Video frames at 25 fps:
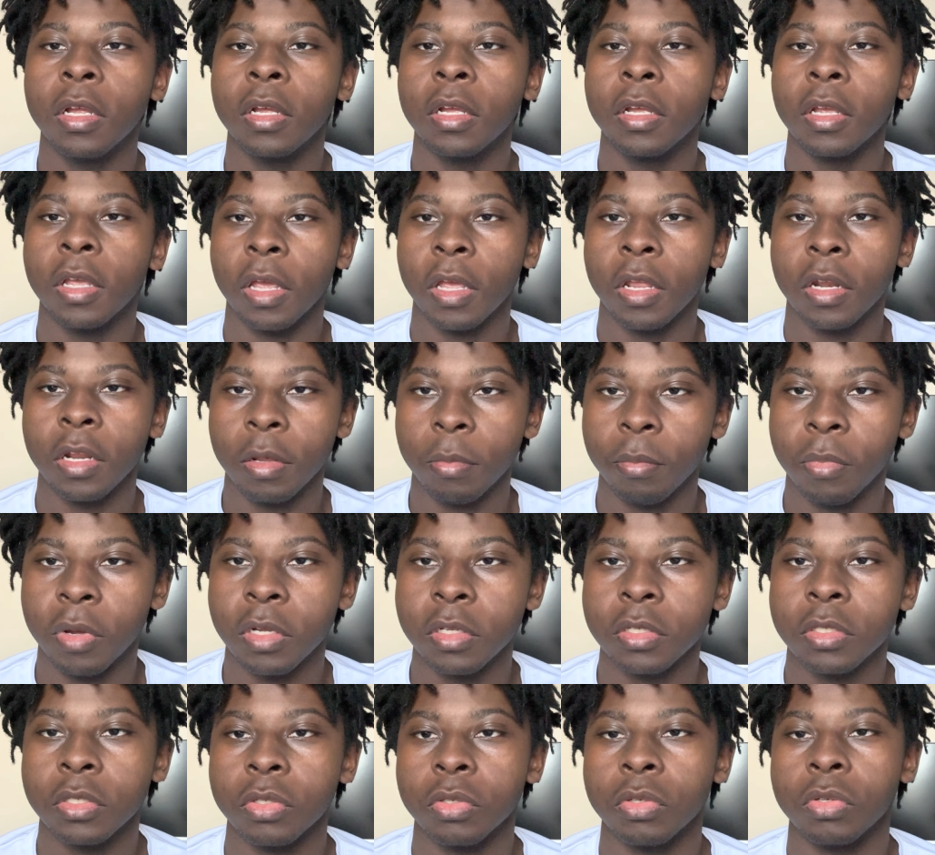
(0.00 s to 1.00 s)
gaining
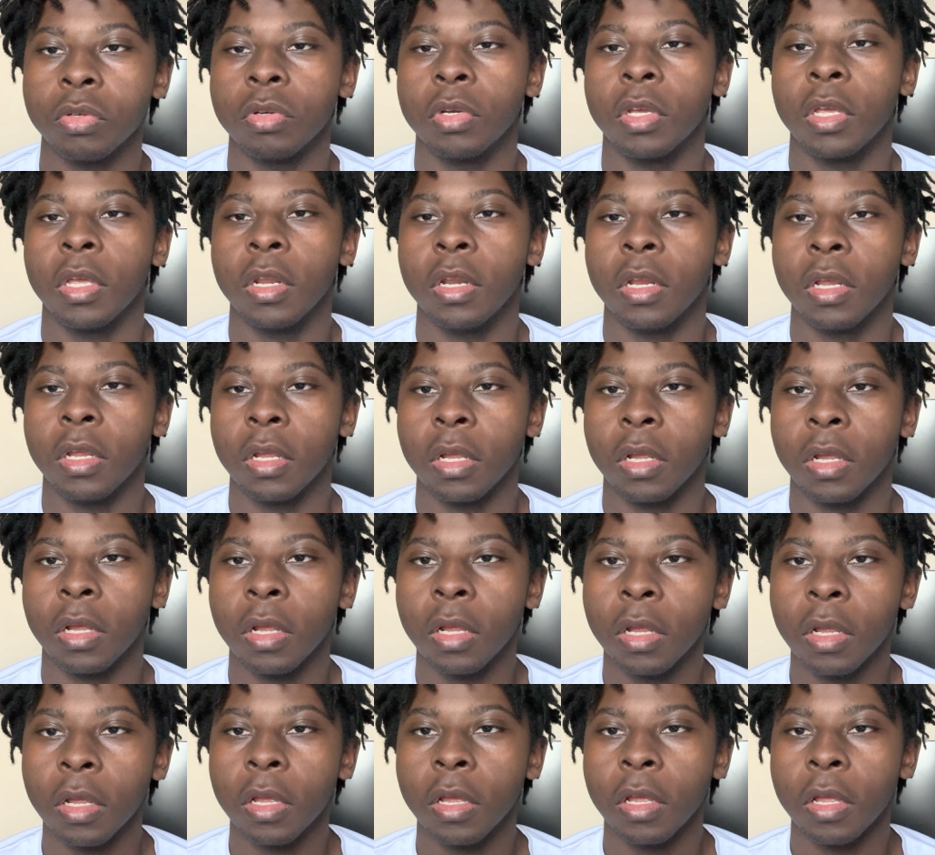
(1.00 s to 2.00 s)
muscle, getting
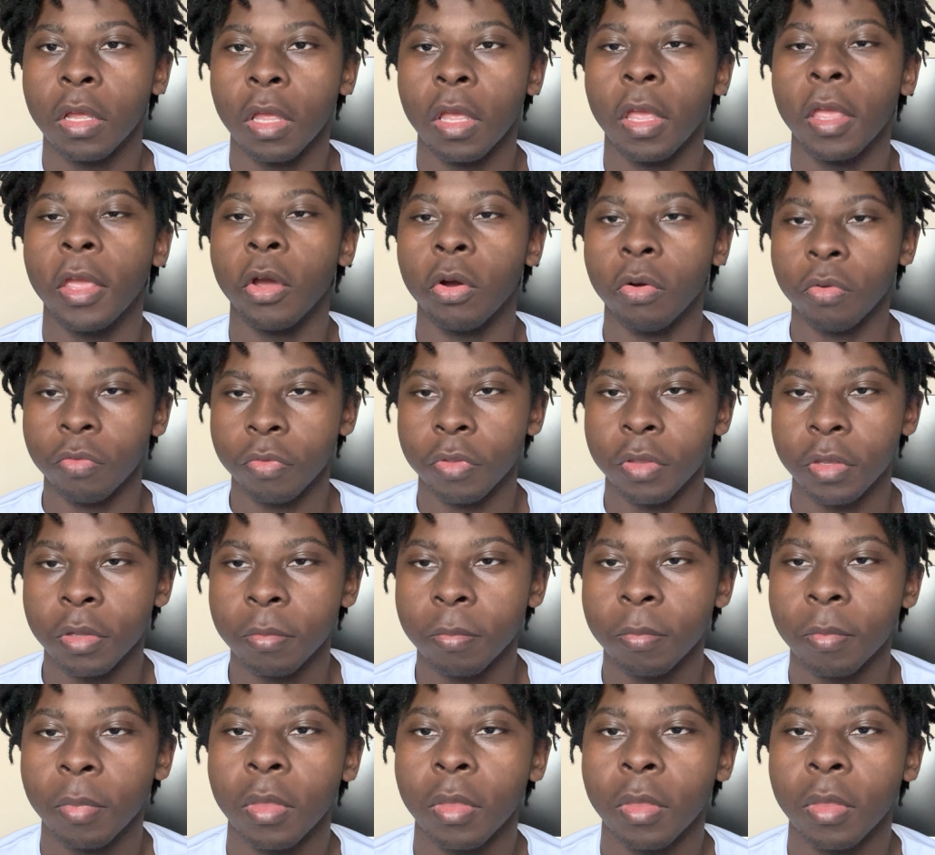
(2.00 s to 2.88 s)
healthy.